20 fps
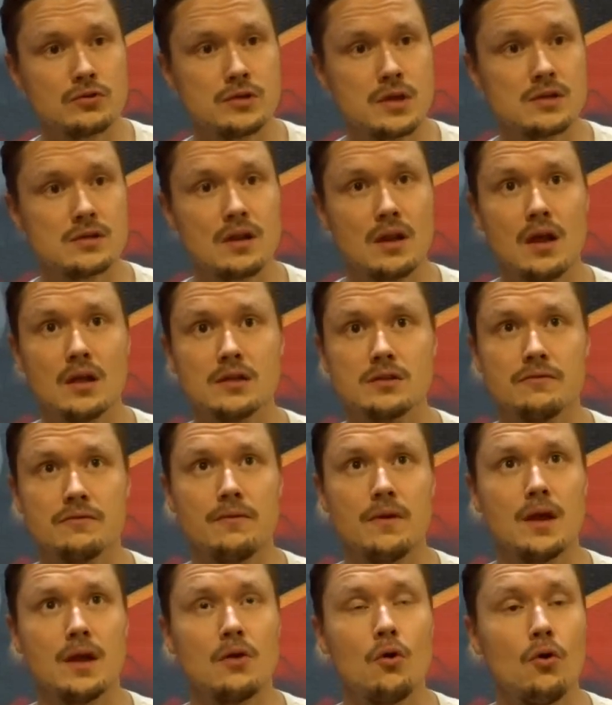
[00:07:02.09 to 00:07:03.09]
There's lots of
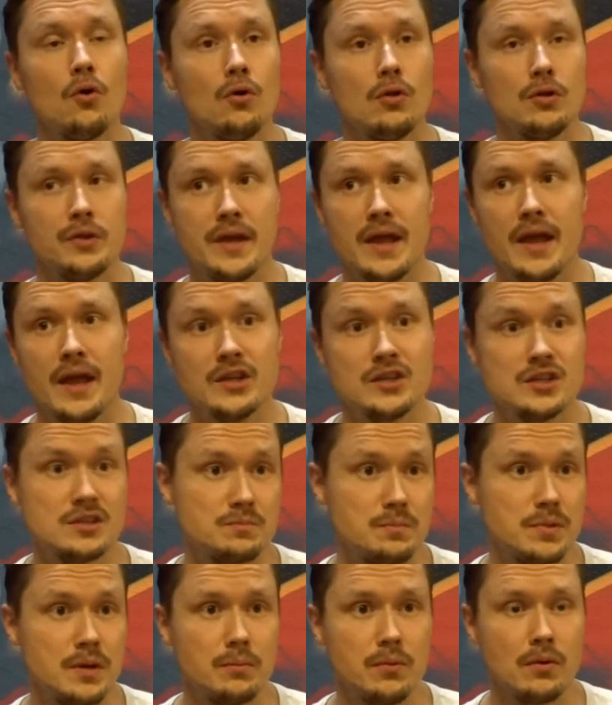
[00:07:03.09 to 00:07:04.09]
like all the ages
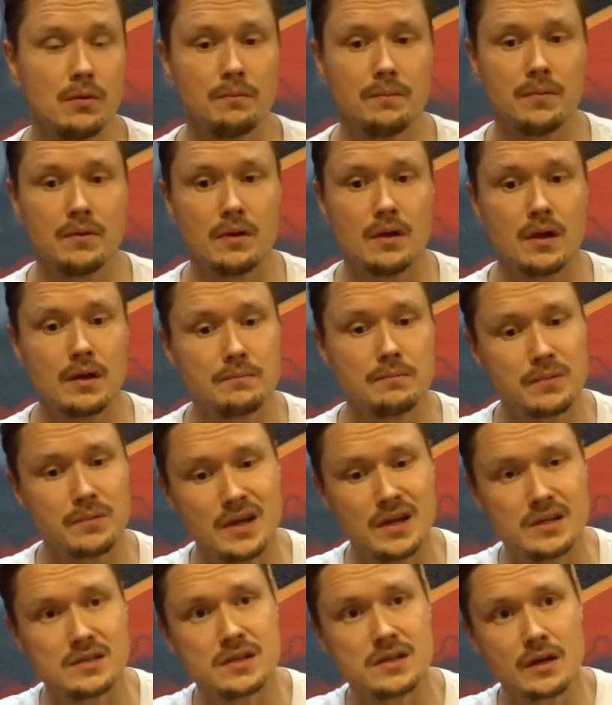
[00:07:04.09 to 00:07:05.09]
people, like
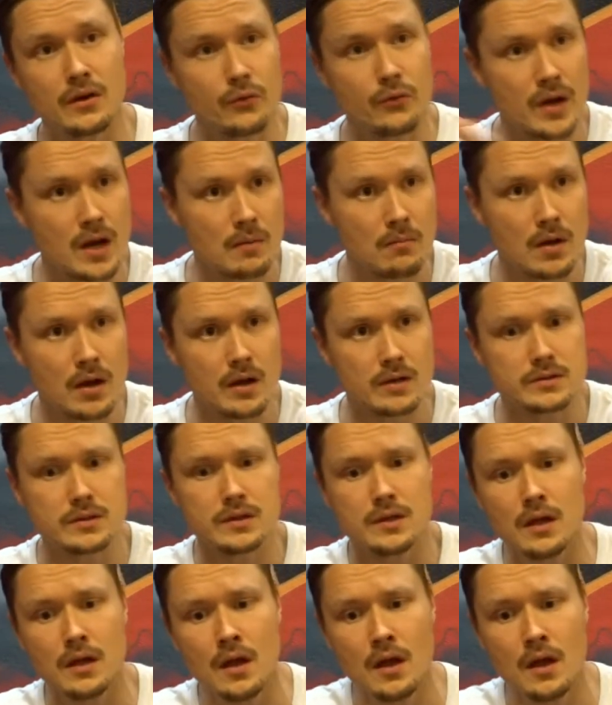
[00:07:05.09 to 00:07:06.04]
kids and grandmas and